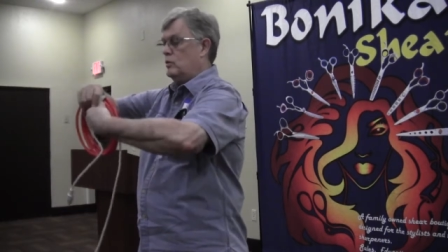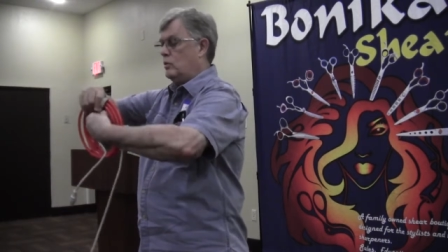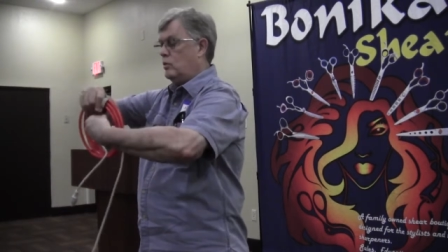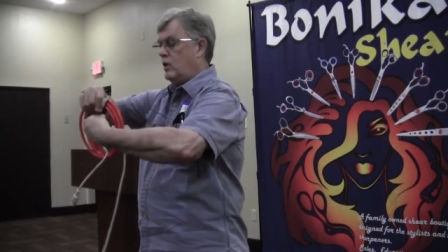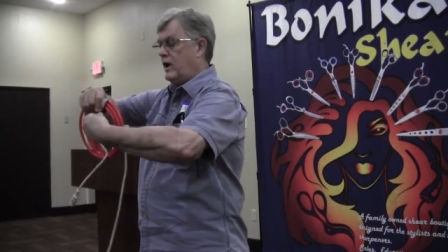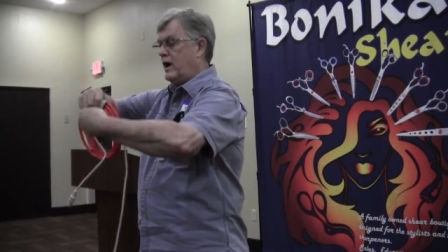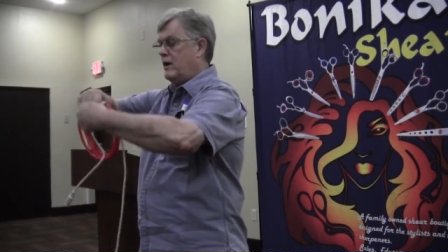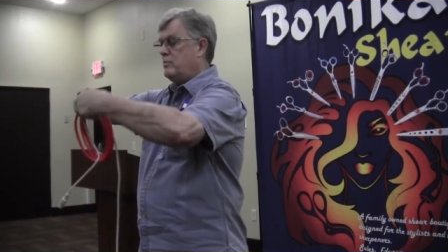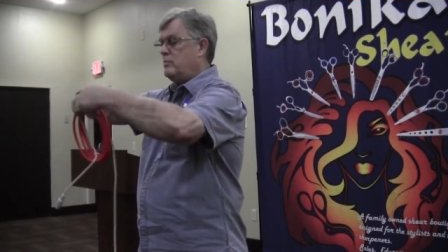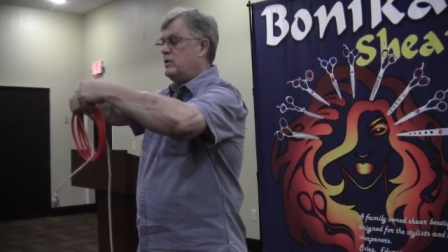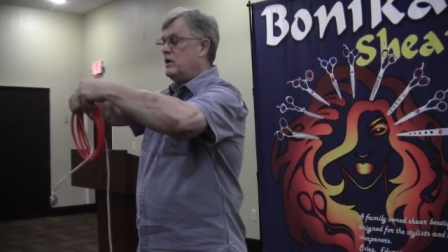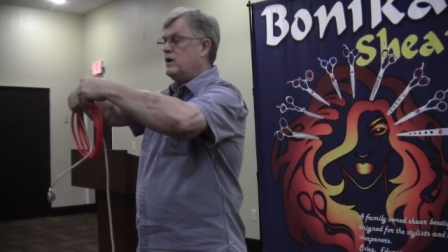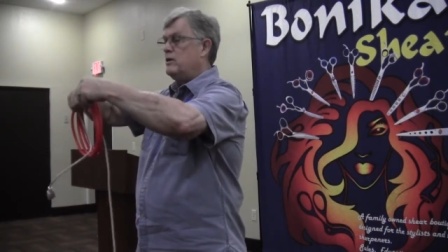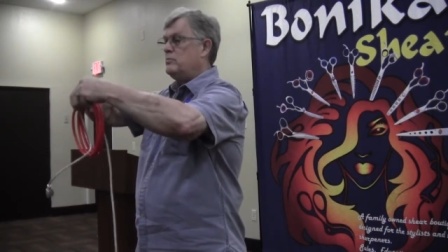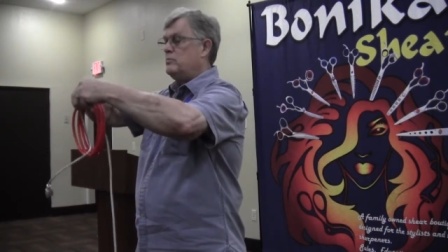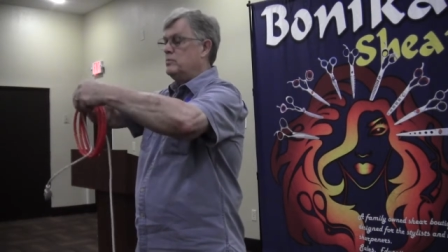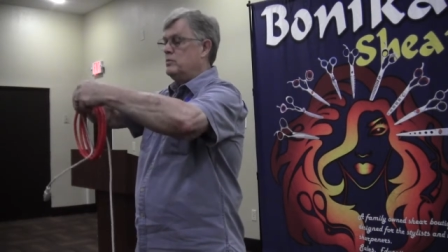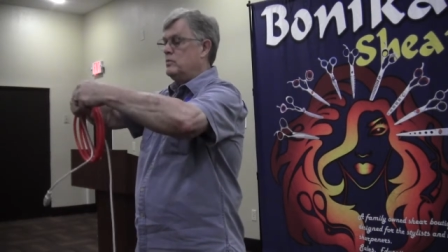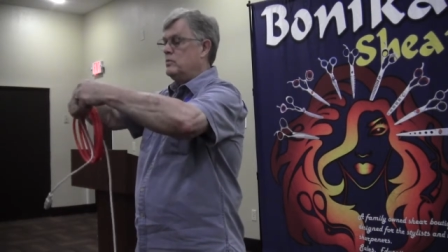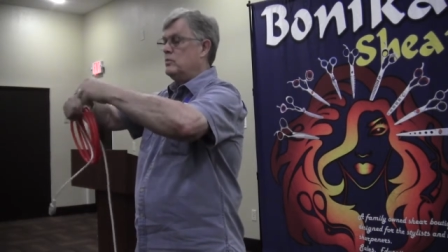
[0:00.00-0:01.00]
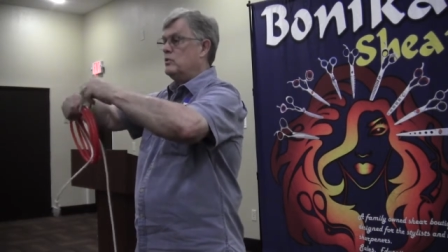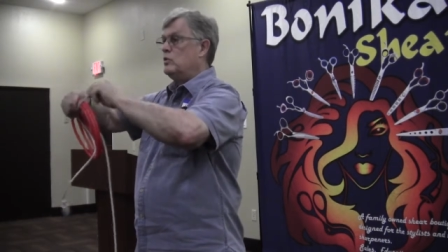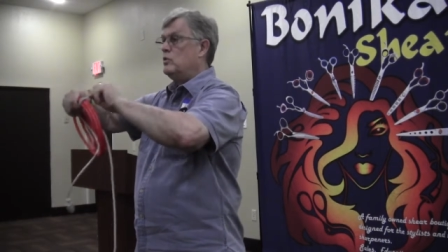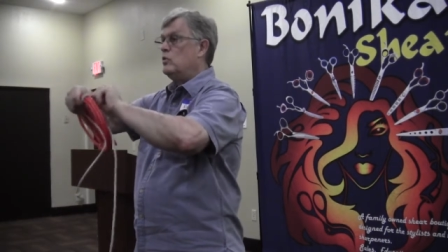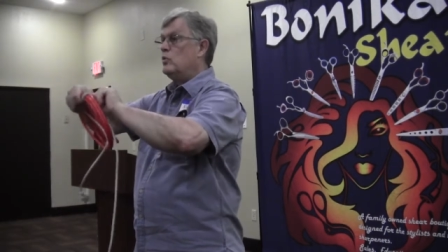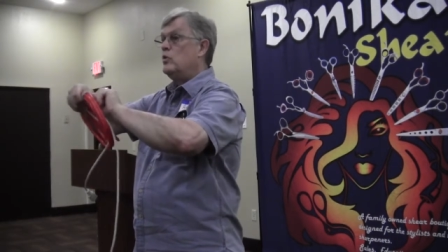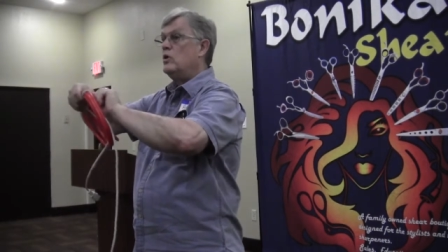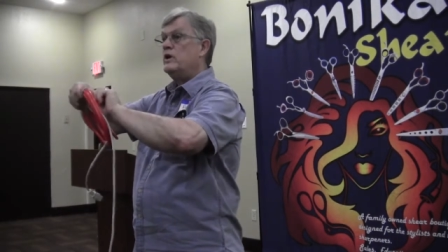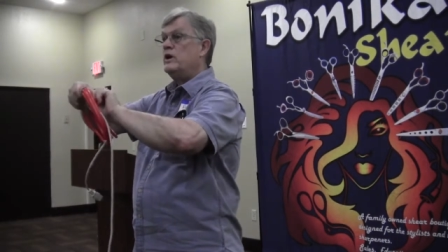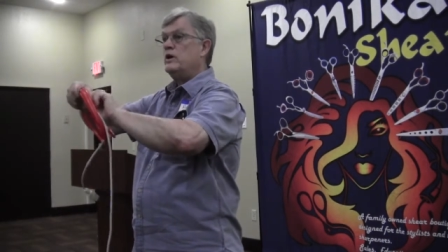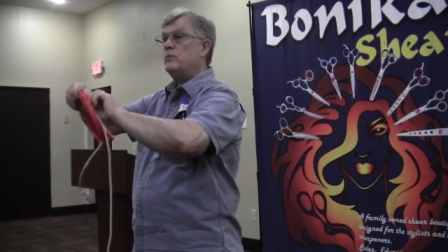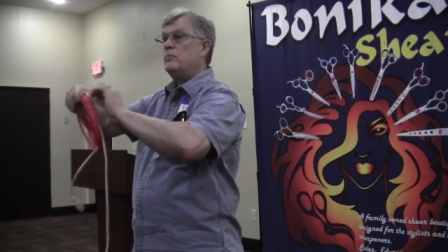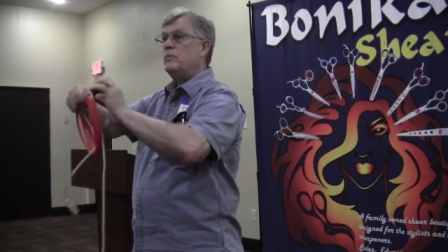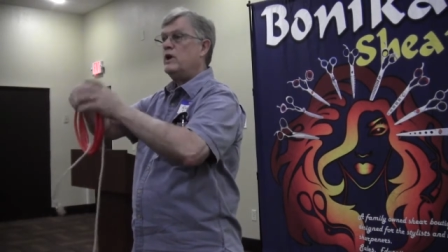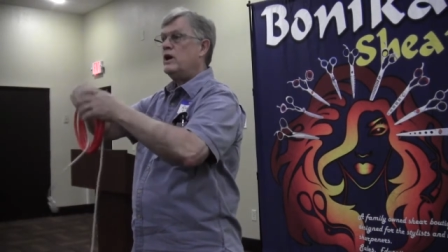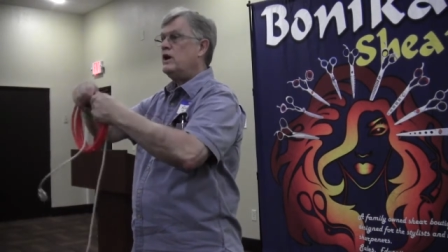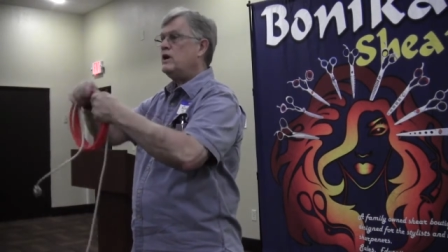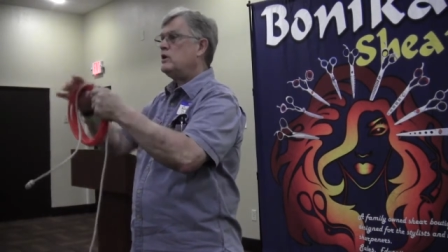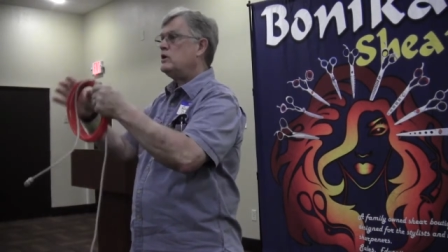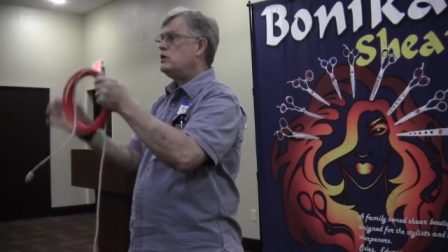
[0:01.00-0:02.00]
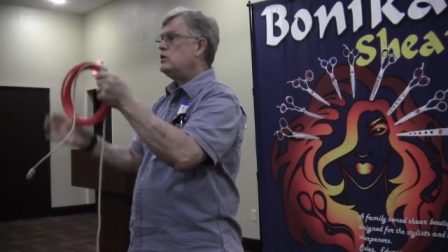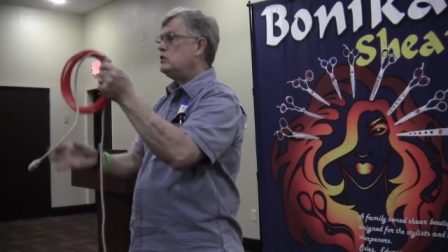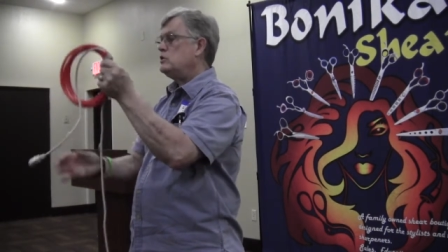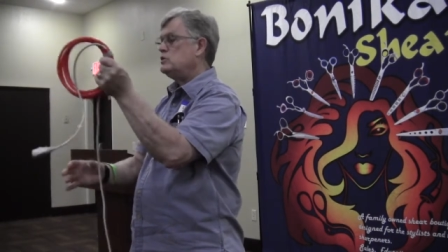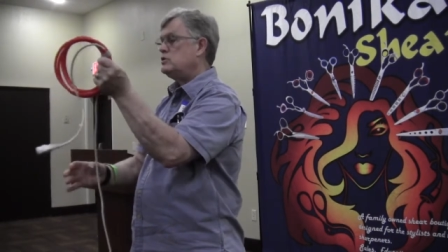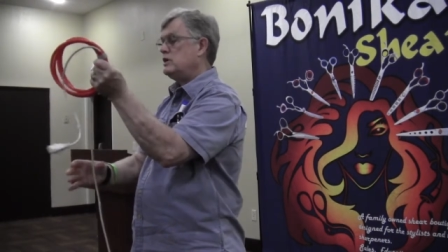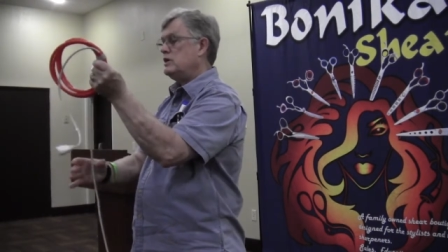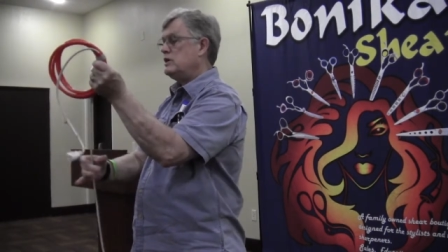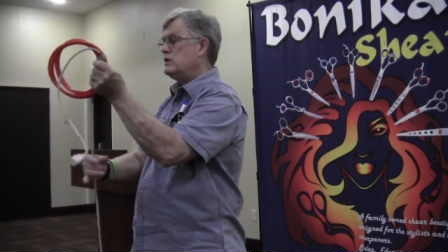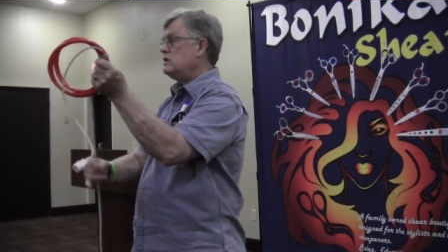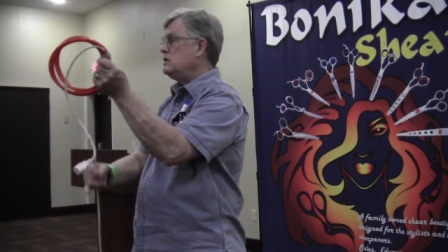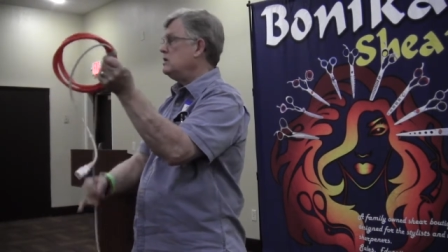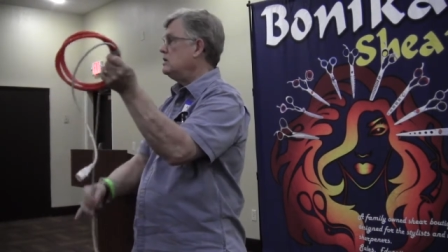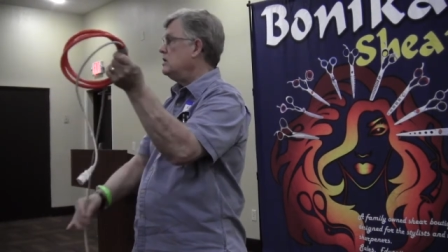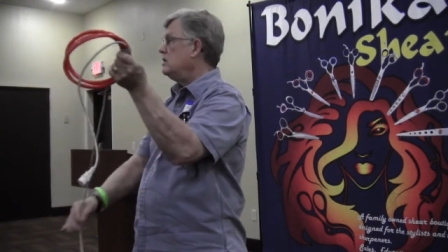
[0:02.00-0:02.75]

wrap up what I'm not using,